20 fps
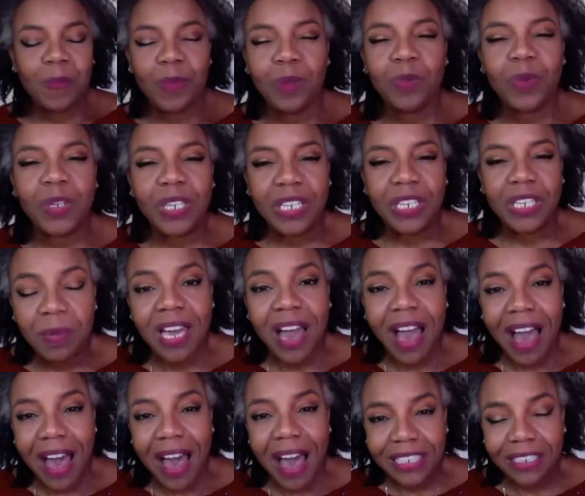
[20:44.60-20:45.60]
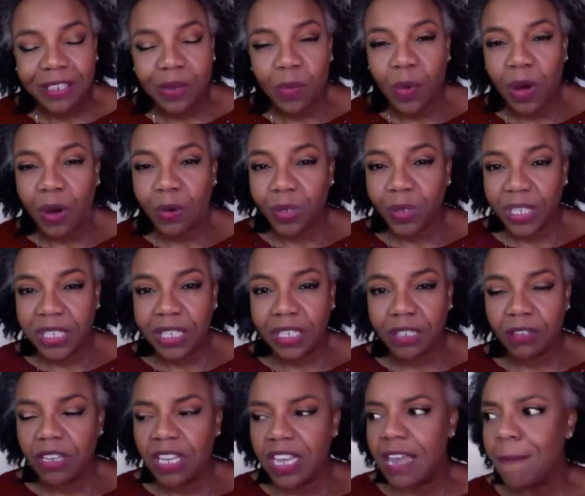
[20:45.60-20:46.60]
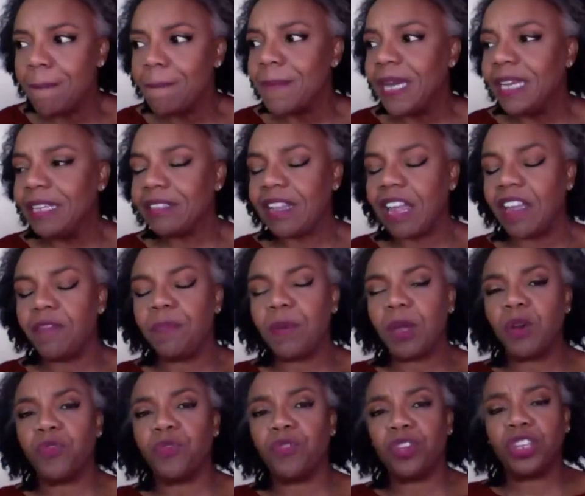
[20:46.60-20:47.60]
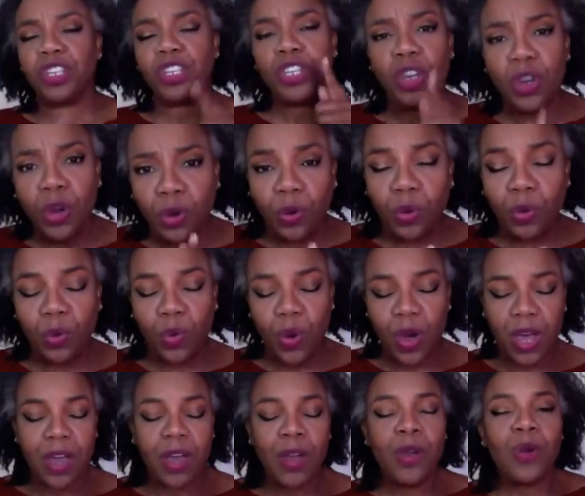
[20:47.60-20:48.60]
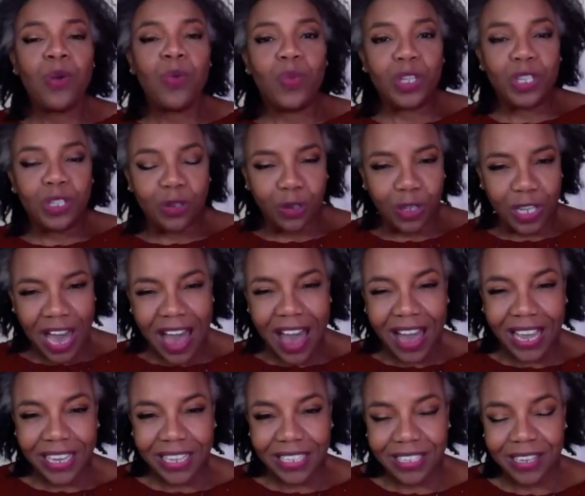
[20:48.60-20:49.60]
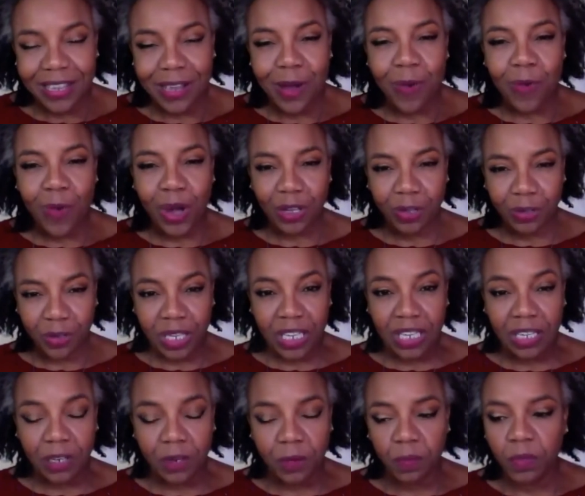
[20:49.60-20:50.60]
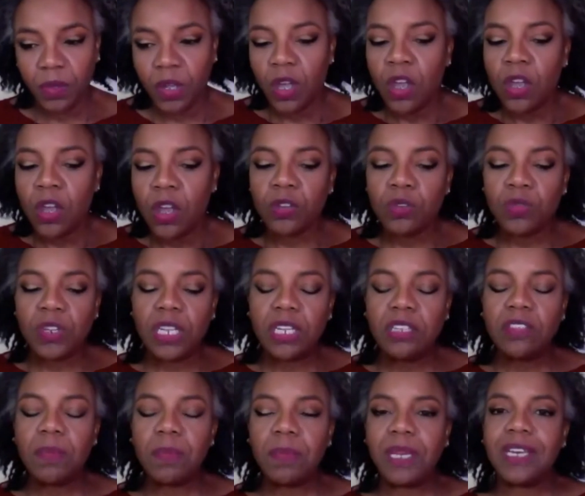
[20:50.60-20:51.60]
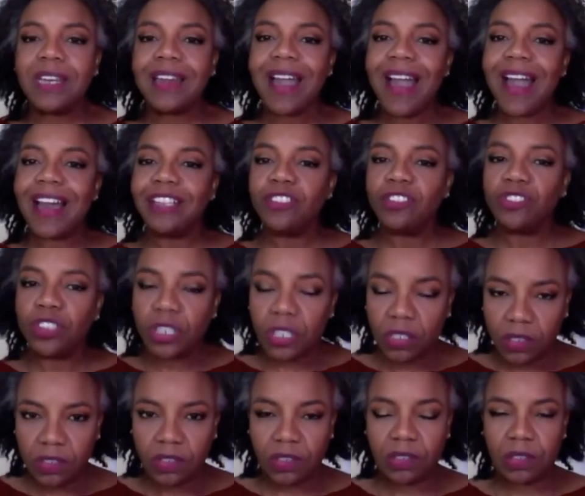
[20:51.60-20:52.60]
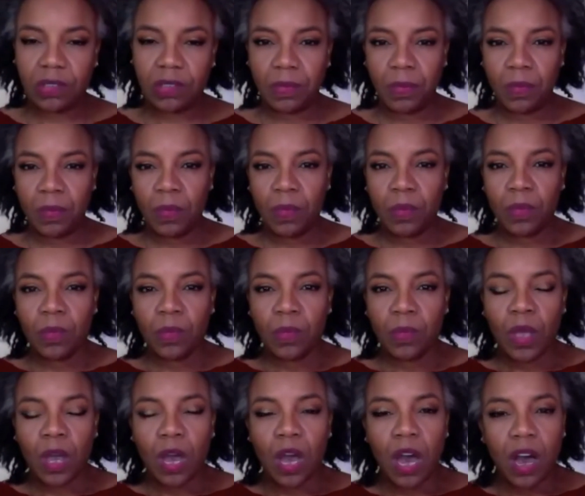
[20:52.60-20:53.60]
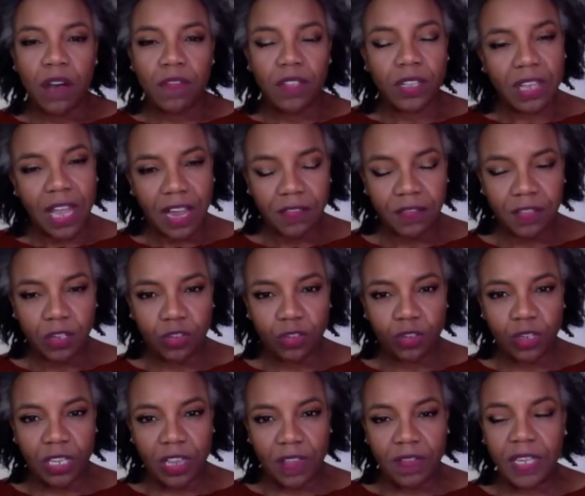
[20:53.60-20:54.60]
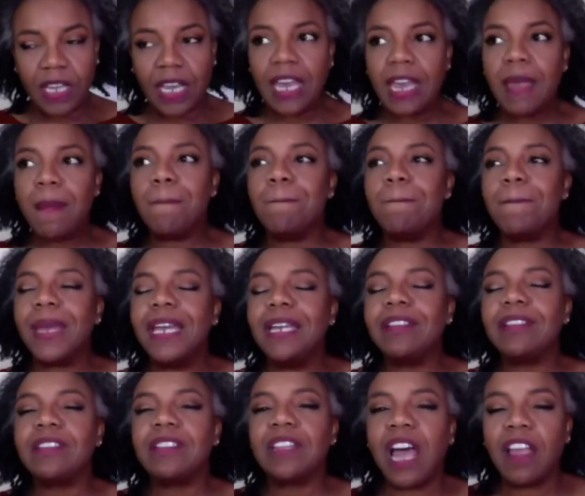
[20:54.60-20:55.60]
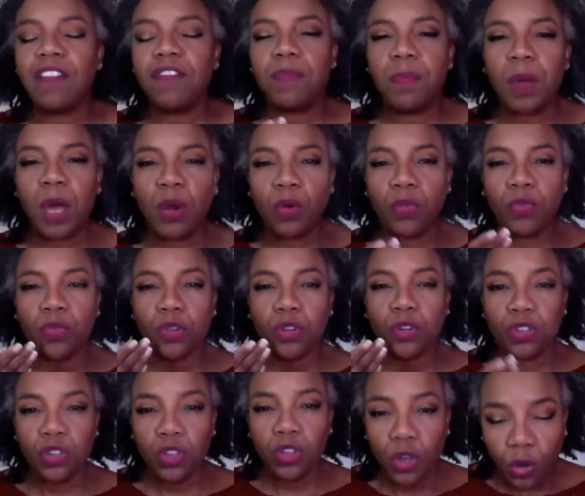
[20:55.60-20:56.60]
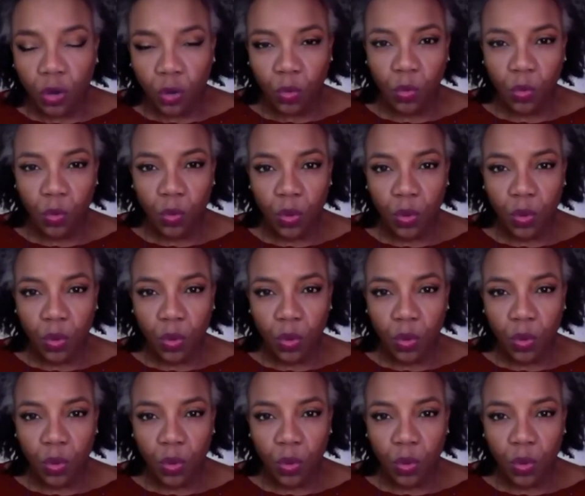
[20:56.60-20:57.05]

We need to be kind while we're here. It makes life better for you when you're kind while you're here. You need to be conscious of the life that you're living. It makes life better for you.